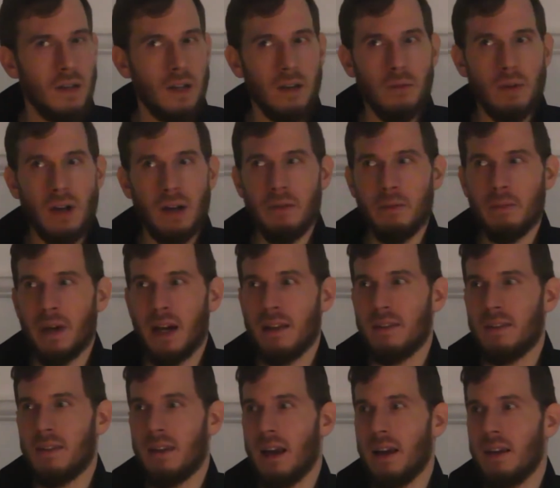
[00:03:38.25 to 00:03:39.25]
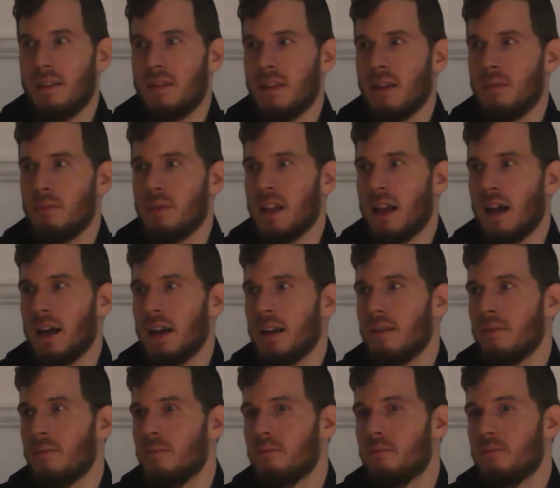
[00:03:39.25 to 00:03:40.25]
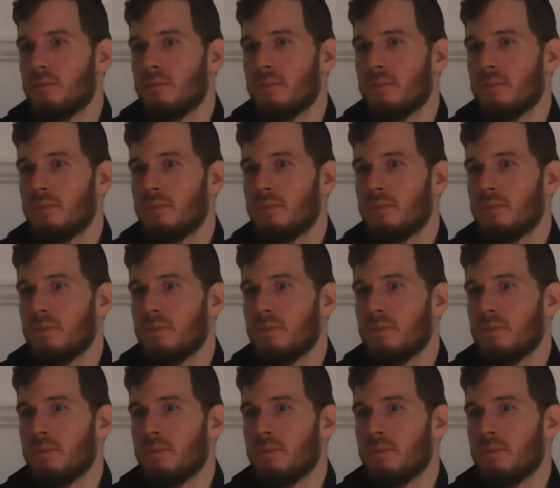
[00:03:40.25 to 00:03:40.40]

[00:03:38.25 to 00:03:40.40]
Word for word: In a way we might say it seems like